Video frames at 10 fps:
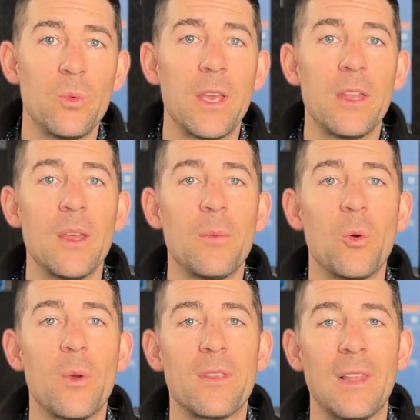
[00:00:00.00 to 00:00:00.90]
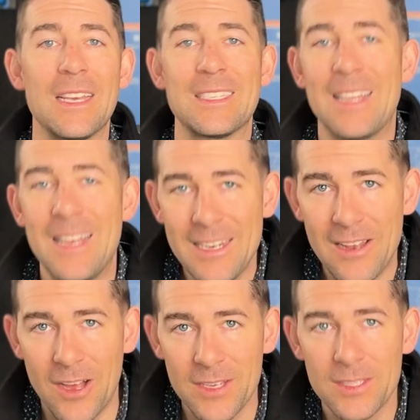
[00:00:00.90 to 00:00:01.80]
we end up with less line
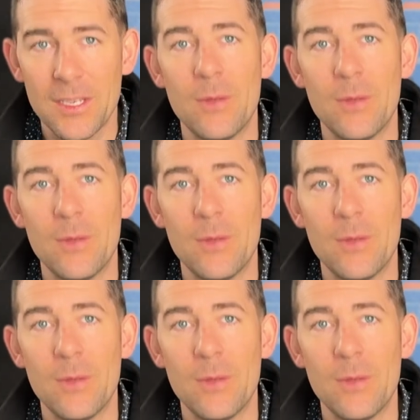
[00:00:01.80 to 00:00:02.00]
loss,